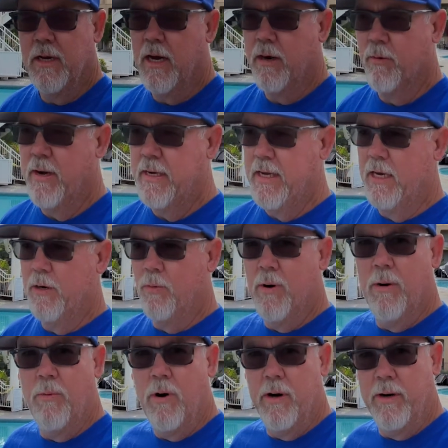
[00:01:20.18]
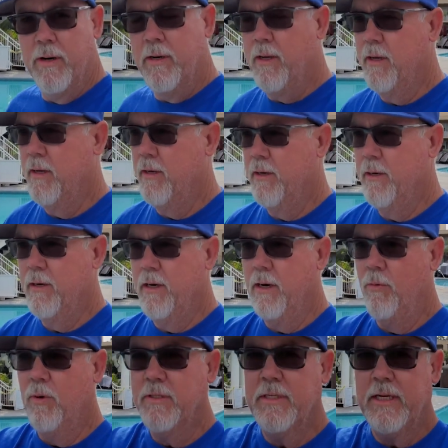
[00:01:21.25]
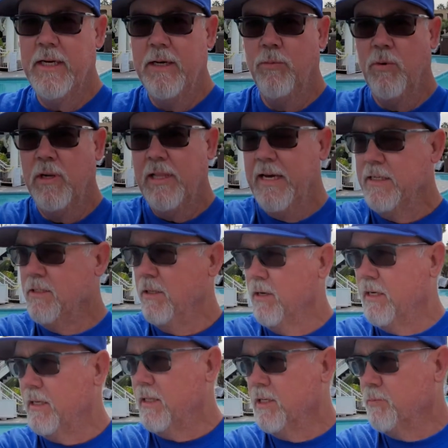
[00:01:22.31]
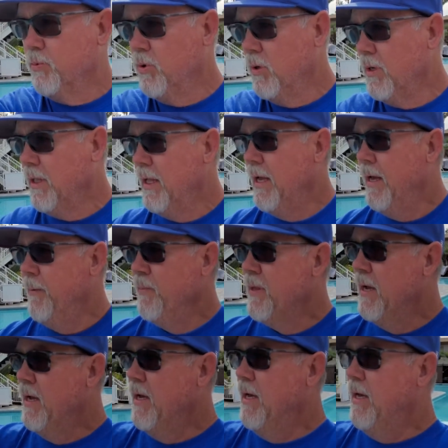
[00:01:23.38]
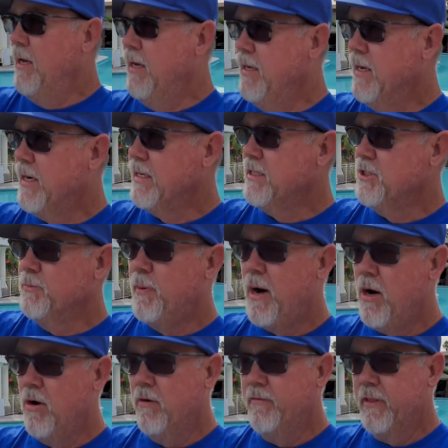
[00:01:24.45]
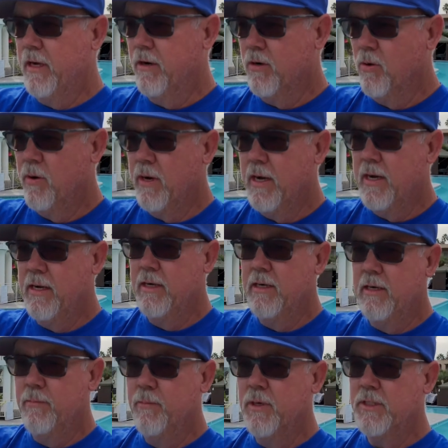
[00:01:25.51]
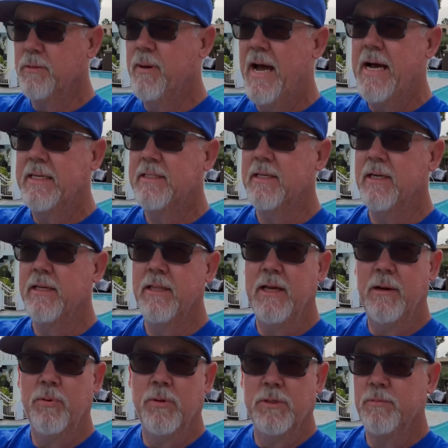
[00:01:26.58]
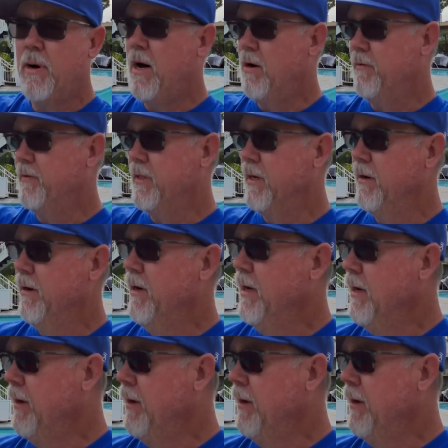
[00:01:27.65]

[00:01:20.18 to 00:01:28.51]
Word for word: Got it right down to where I wanted. And uh, once again, one last look at this pool. And I got the spa over there going. I uh, put some acid in that spa over there